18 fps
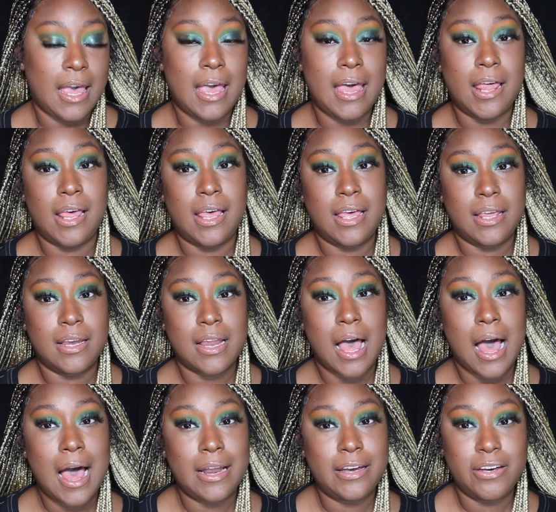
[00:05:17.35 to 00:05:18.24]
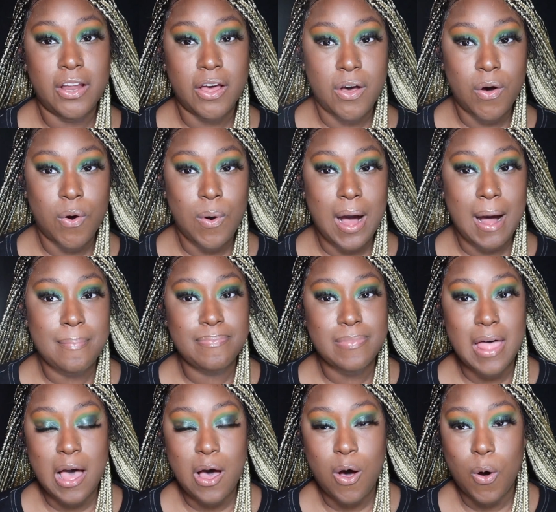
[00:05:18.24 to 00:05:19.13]
And I know
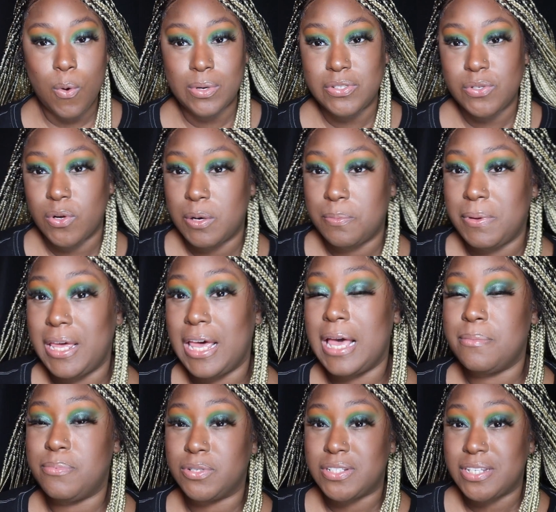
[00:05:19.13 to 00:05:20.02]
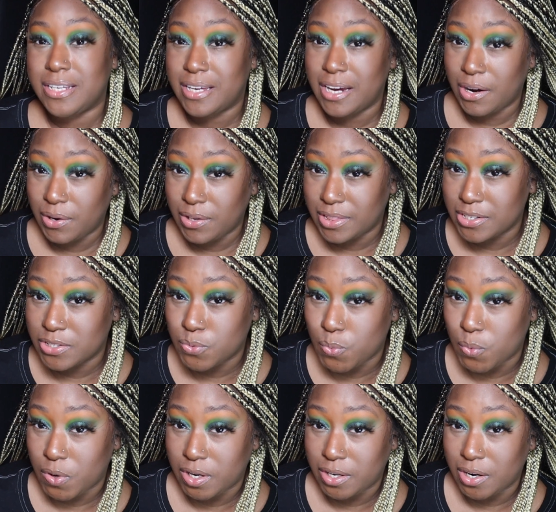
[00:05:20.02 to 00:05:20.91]
I'm not always going to be able to carry this
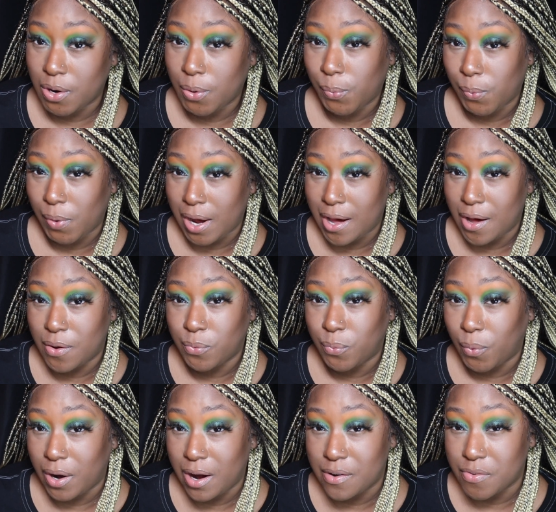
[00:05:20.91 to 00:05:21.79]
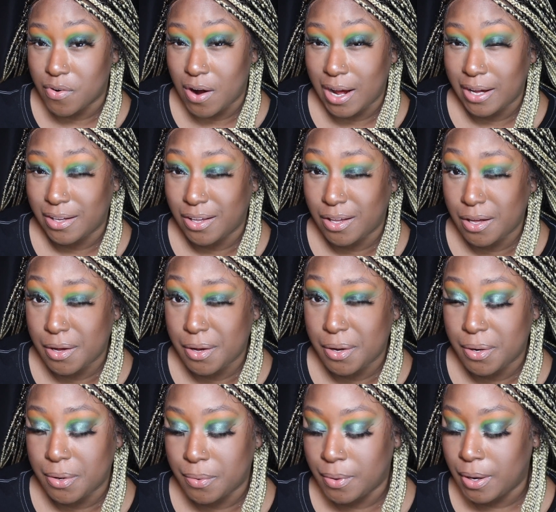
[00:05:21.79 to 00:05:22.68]
one around wherever I
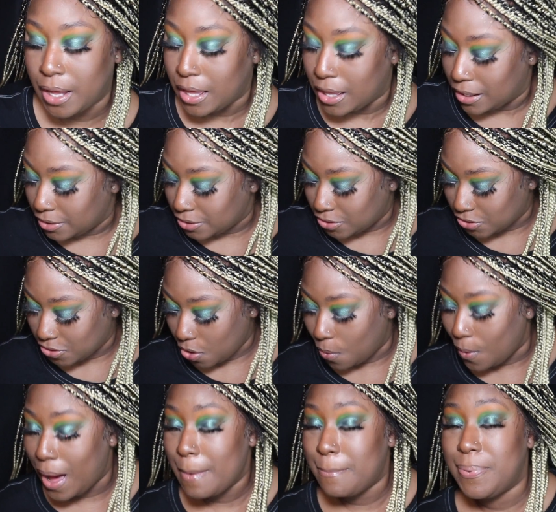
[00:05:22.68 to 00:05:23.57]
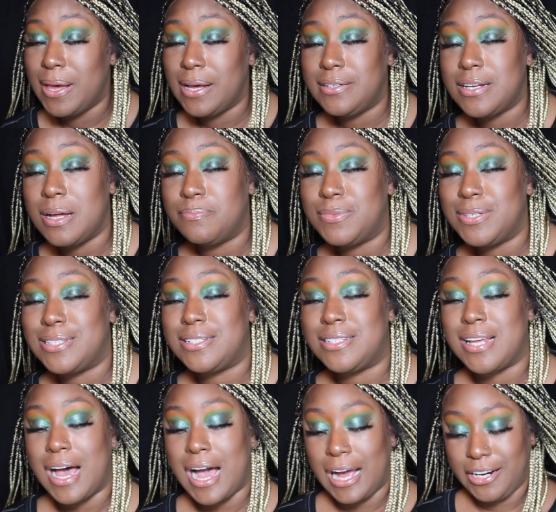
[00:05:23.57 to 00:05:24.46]
go. So I picked up this
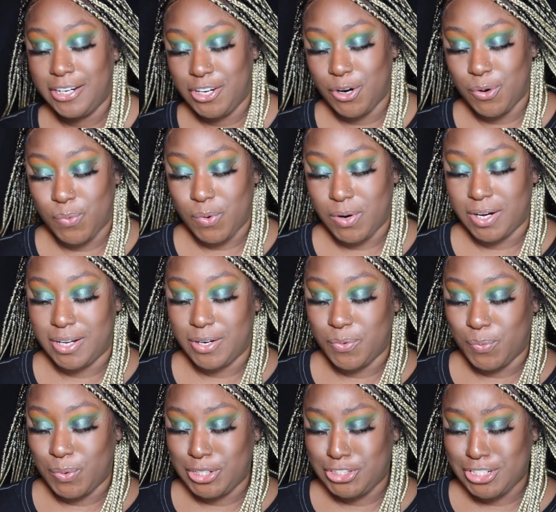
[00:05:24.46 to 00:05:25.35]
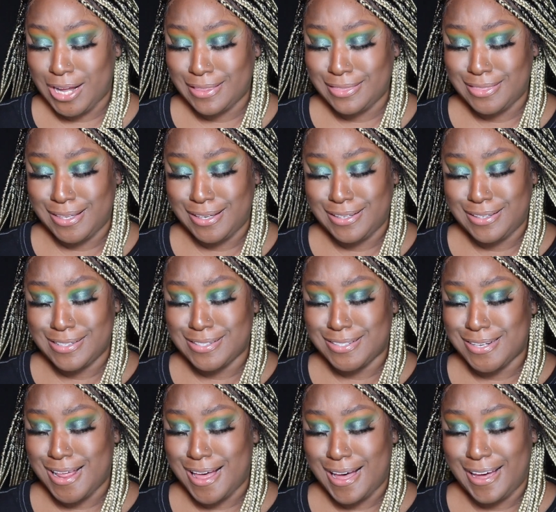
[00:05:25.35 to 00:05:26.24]
tinier one, which I think
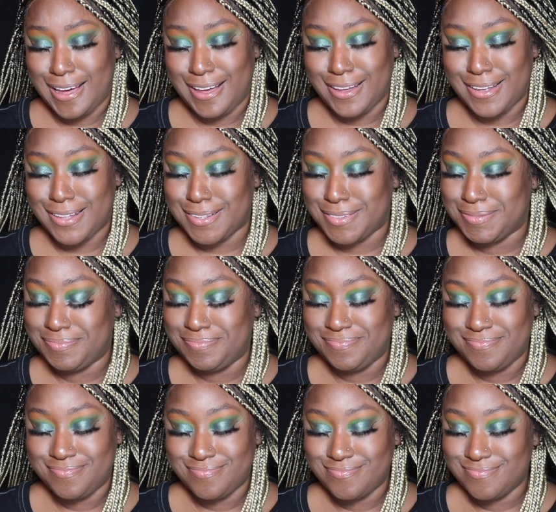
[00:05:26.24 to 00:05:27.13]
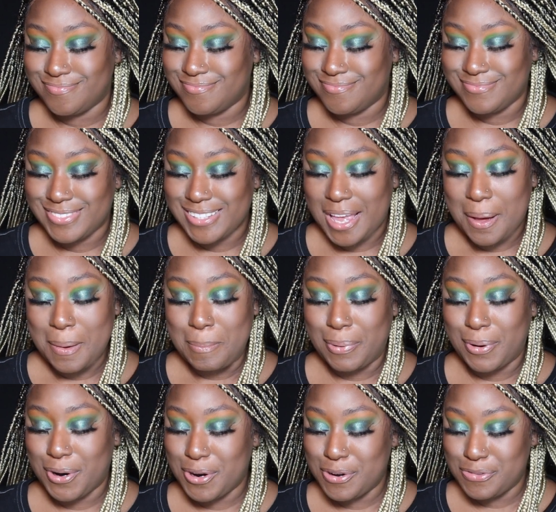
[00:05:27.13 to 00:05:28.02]
is like
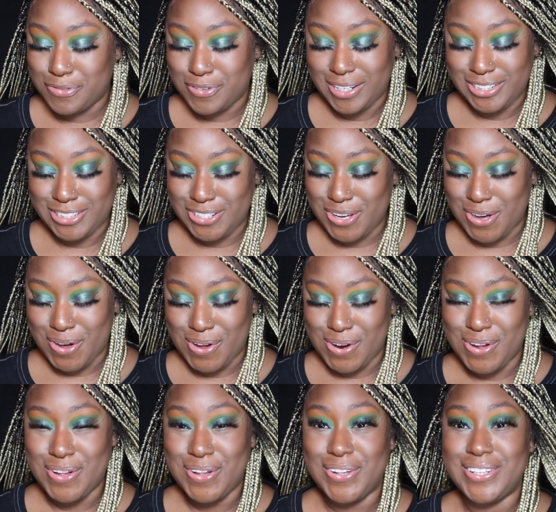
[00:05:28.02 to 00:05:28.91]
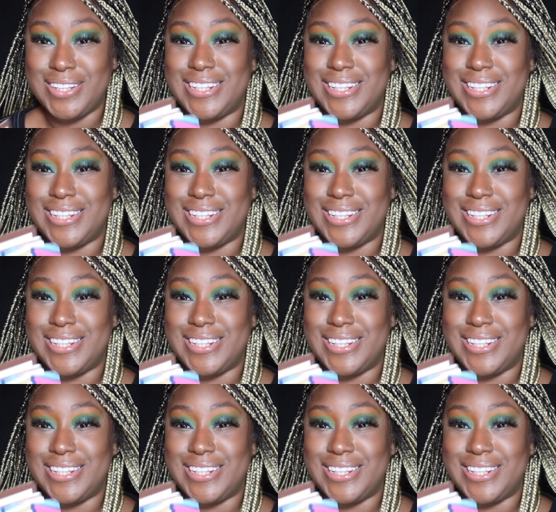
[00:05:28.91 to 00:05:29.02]
perfect, y'all.